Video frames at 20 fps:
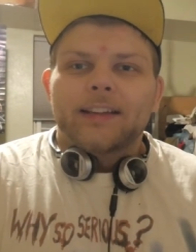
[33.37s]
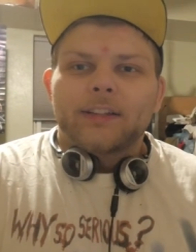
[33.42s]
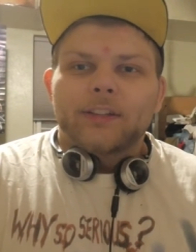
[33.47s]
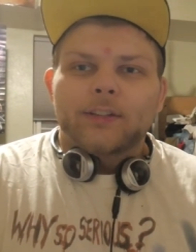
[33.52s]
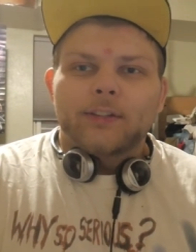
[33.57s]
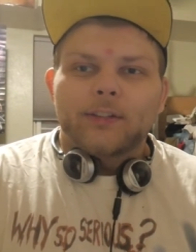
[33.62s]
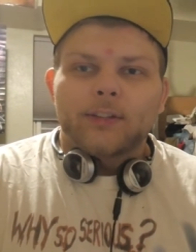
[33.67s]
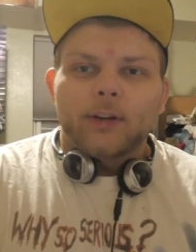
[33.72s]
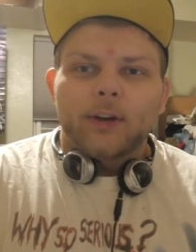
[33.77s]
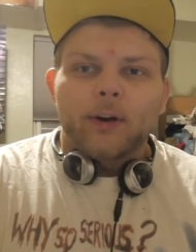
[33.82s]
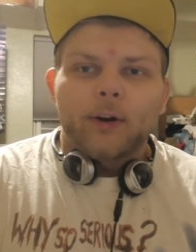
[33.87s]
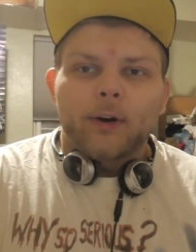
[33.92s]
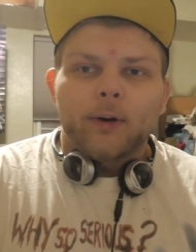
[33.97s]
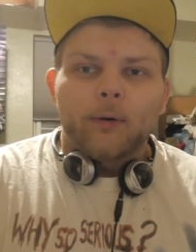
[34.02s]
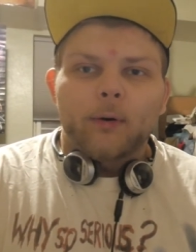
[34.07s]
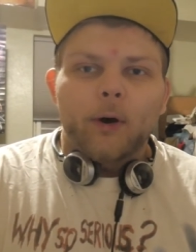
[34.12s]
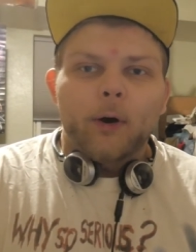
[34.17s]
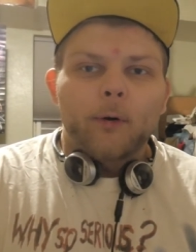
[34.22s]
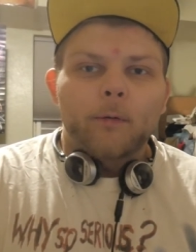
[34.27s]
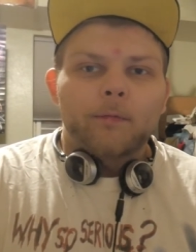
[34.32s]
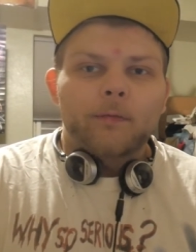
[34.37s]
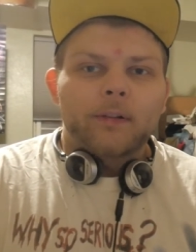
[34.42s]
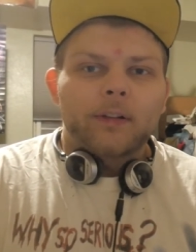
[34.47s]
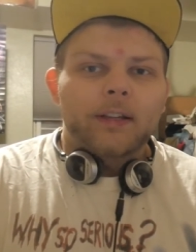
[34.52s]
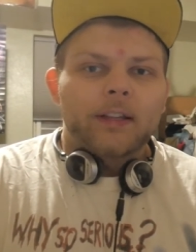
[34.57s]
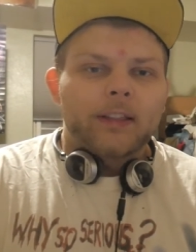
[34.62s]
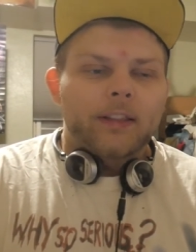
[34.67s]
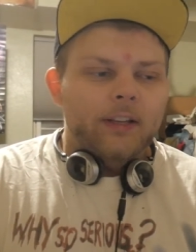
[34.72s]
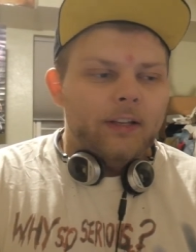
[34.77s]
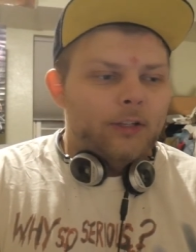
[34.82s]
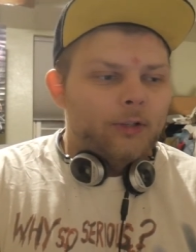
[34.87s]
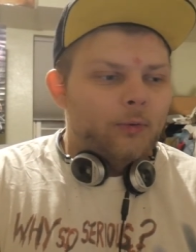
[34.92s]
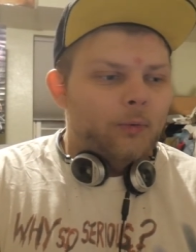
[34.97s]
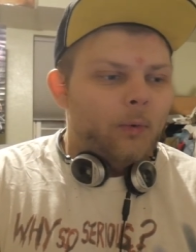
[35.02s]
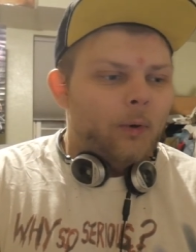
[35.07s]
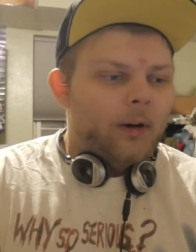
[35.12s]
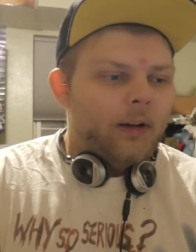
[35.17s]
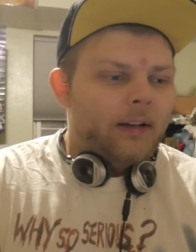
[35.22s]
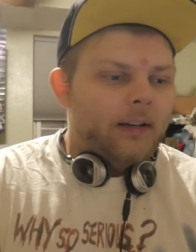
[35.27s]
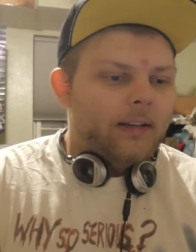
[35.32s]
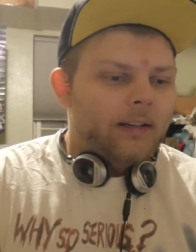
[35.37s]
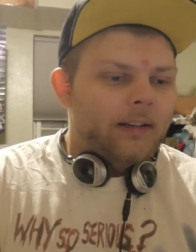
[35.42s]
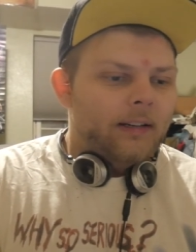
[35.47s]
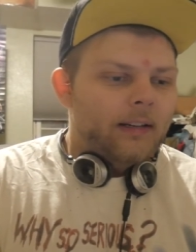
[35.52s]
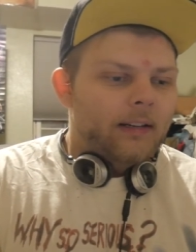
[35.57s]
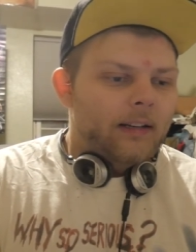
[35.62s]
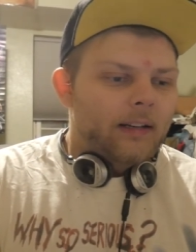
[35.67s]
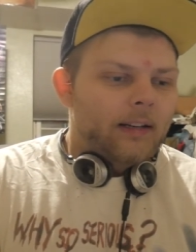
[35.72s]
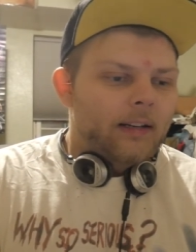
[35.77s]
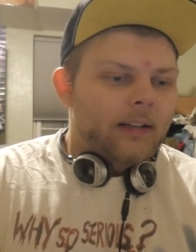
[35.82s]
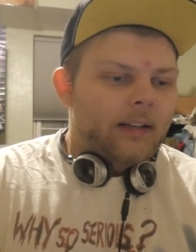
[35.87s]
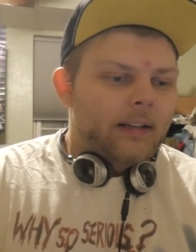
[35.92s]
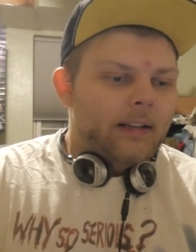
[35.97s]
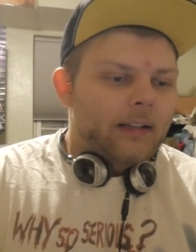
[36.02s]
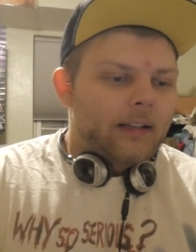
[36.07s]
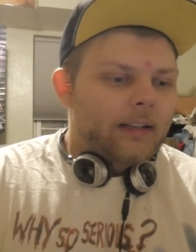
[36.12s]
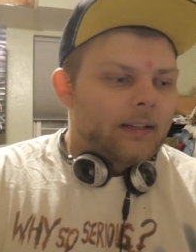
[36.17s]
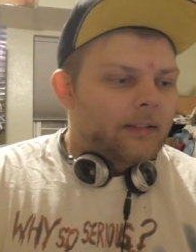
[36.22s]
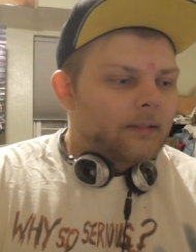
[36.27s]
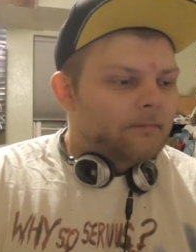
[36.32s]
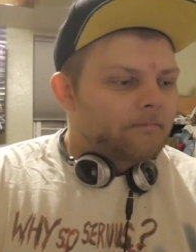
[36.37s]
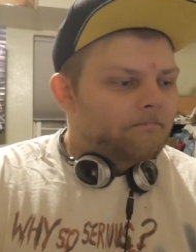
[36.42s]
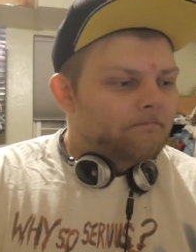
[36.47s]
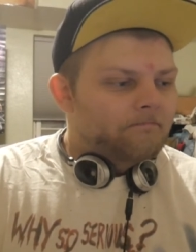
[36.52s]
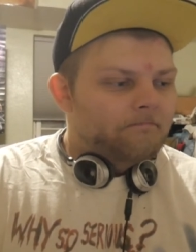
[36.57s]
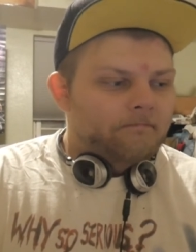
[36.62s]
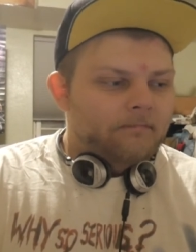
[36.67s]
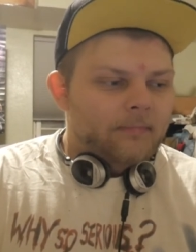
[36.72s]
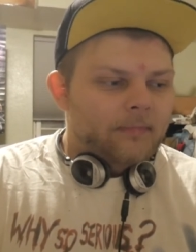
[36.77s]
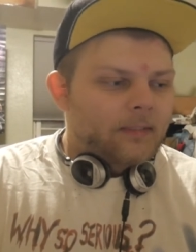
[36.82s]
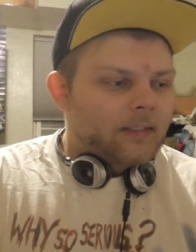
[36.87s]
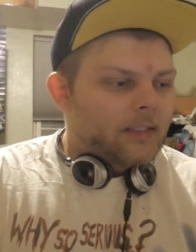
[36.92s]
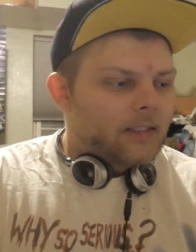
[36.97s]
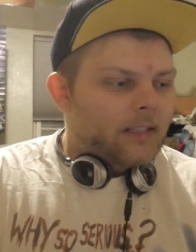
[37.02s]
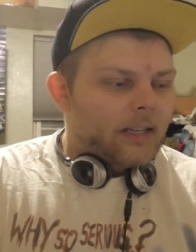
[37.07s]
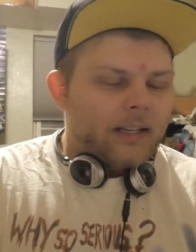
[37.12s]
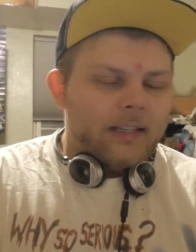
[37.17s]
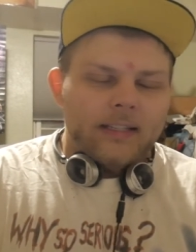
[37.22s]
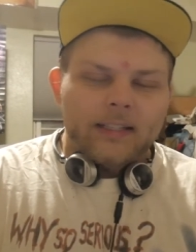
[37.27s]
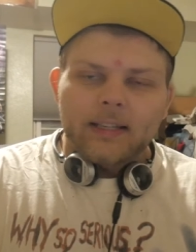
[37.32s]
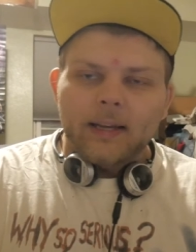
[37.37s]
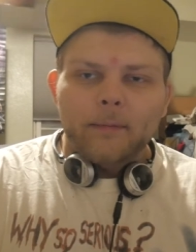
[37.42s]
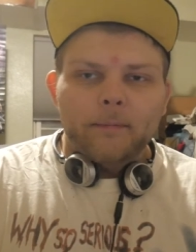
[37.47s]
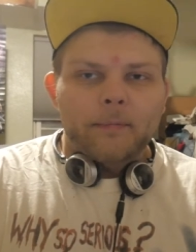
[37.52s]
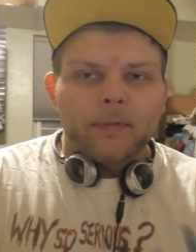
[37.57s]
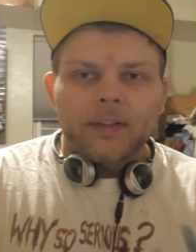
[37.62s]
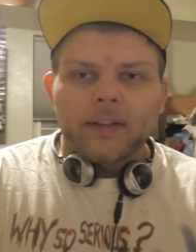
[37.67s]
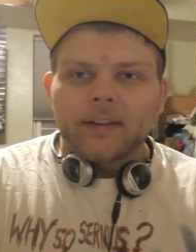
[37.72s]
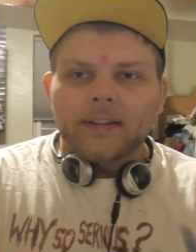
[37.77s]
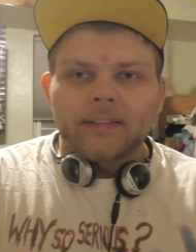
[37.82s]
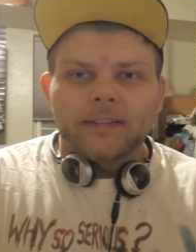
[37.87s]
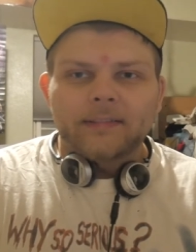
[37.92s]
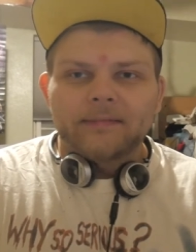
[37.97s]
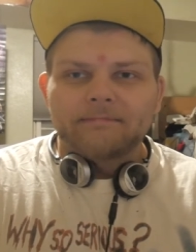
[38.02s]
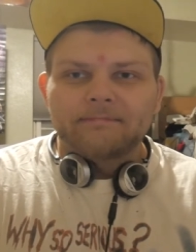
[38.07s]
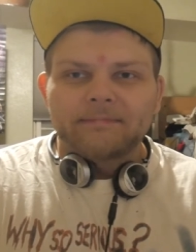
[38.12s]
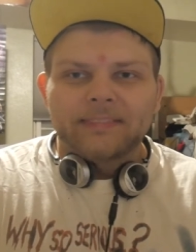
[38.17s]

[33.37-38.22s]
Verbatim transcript: So hopefully this one does something.